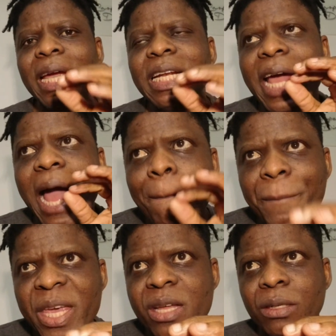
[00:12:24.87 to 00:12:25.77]
In the
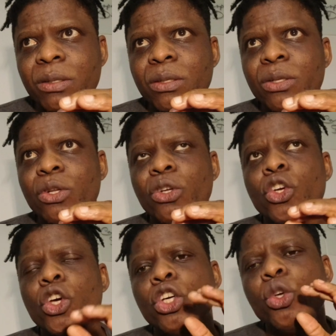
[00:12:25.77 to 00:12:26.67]
appeal,
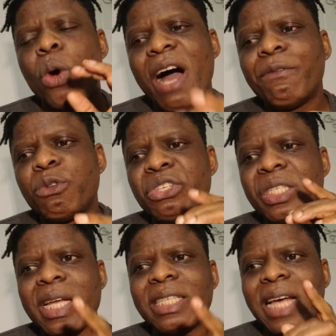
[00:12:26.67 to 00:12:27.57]
you have to
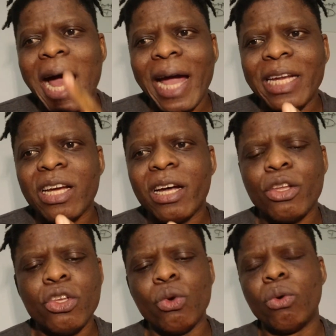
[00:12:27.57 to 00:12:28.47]
state
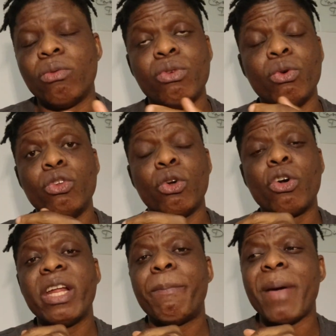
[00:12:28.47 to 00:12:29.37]
either you
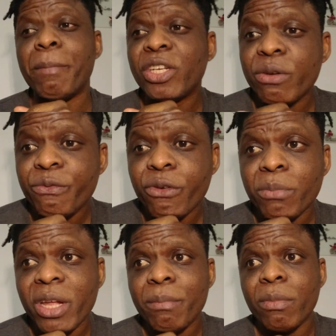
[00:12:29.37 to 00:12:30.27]
got a permission
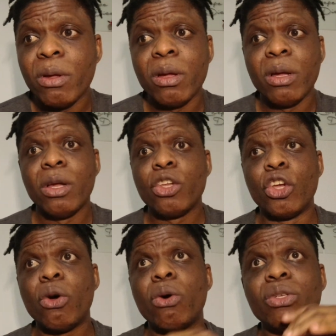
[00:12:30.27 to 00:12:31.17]
from them,
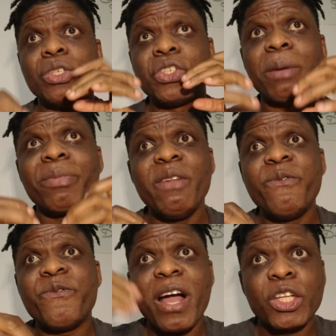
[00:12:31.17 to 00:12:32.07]
you know,
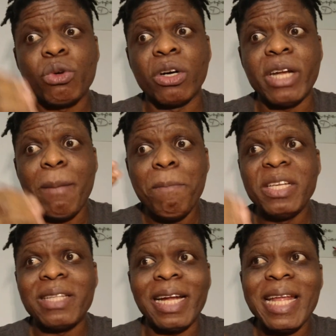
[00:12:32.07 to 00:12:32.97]
something factual. That
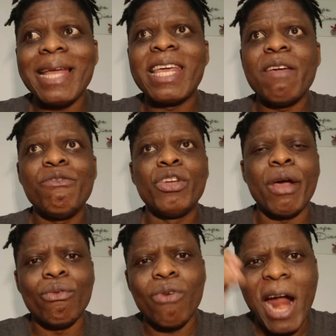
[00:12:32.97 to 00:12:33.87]
means that they gave you
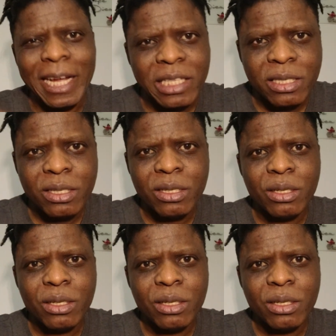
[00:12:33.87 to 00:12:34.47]
the right